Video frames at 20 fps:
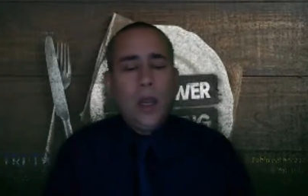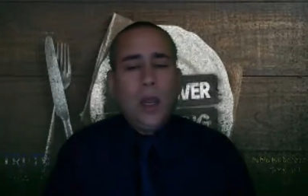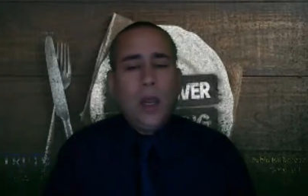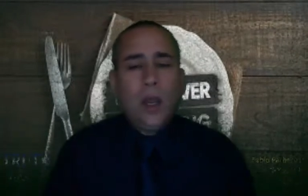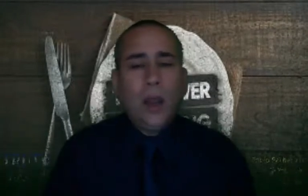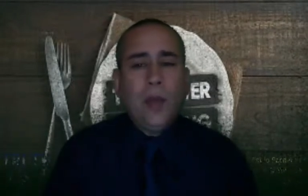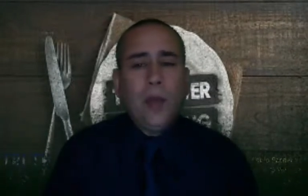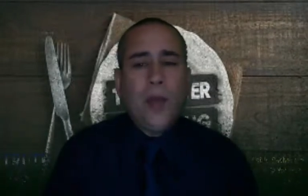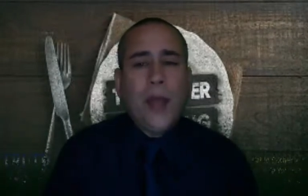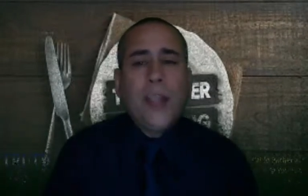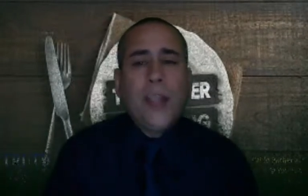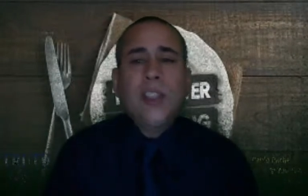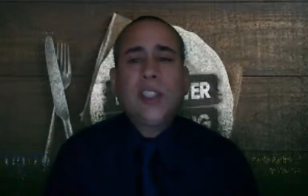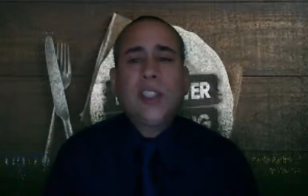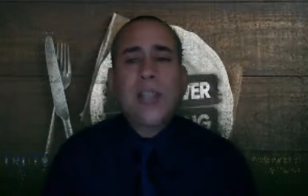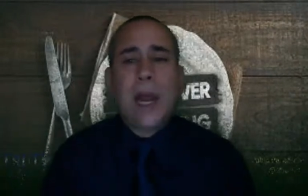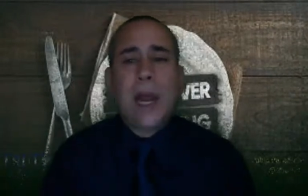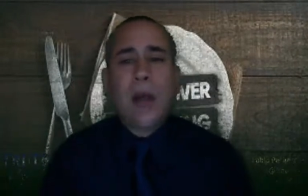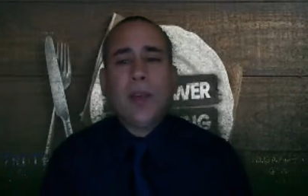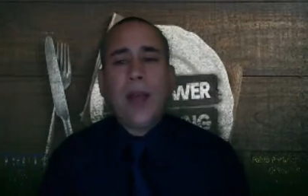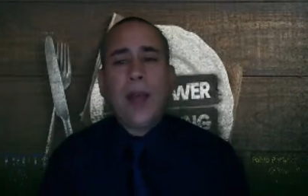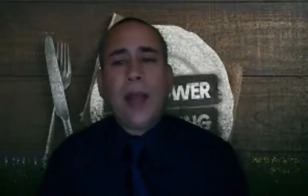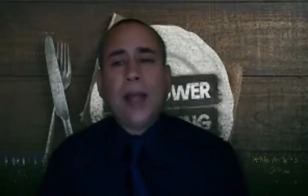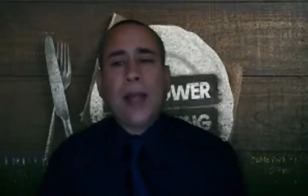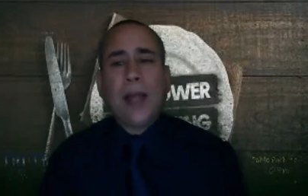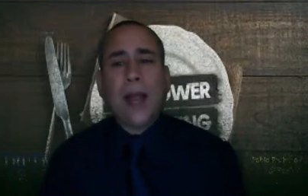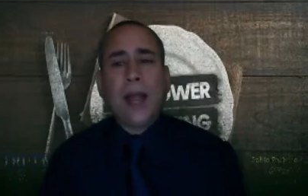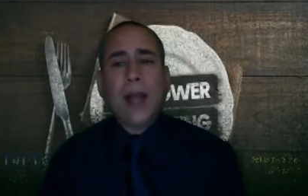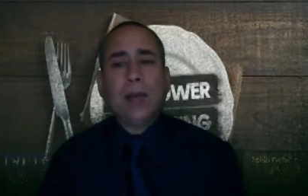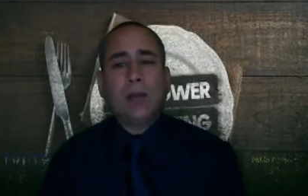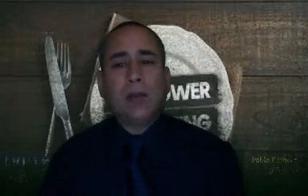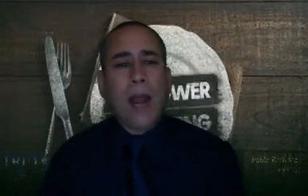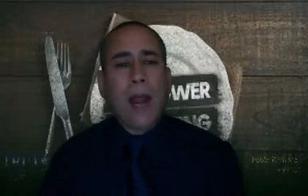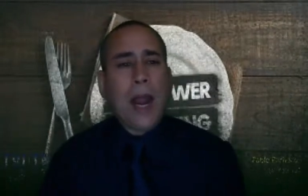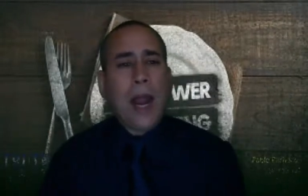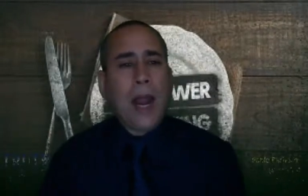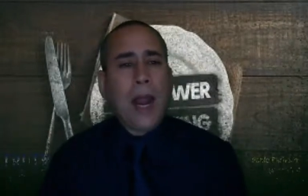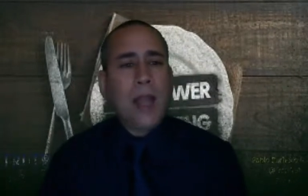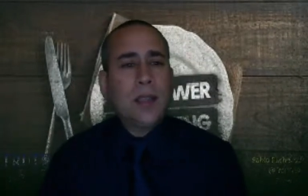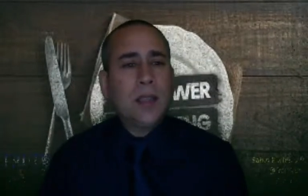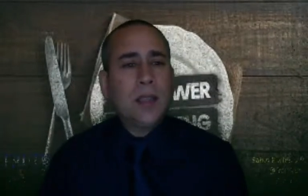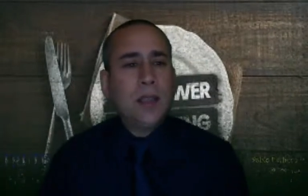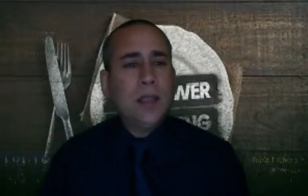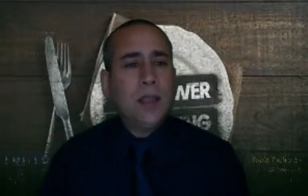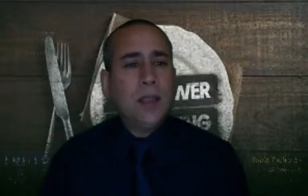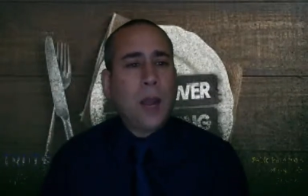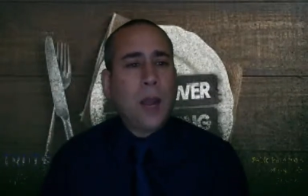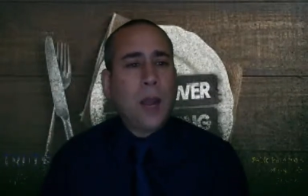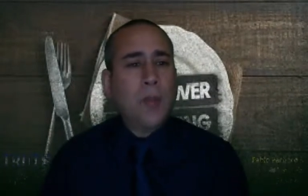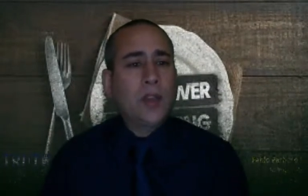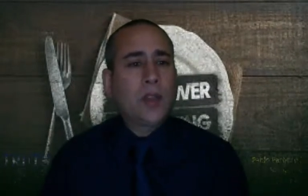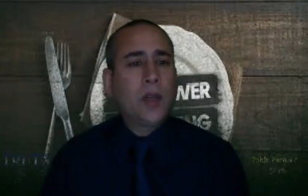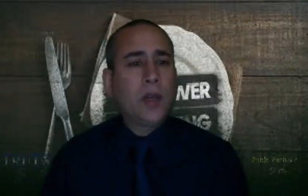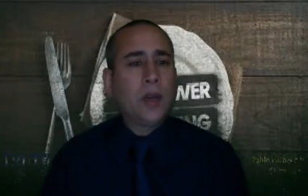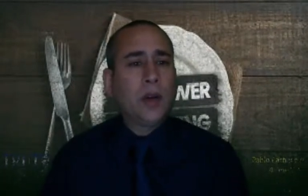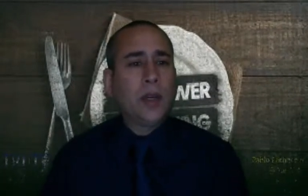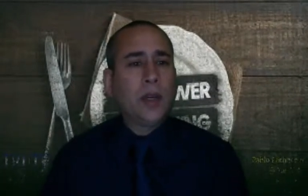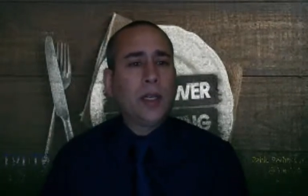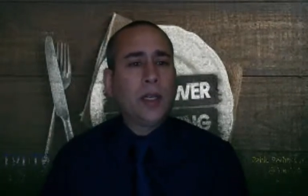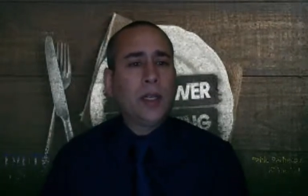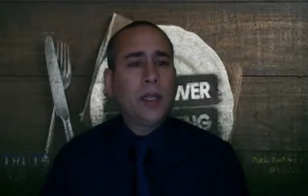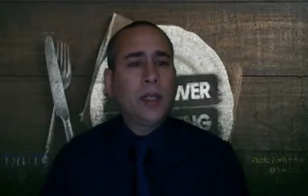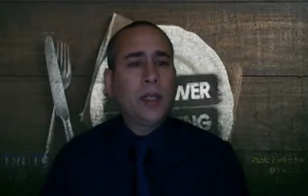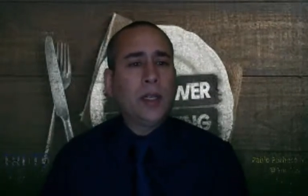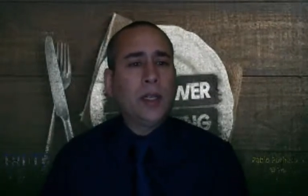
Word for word: then shall thy light rise in obscurity,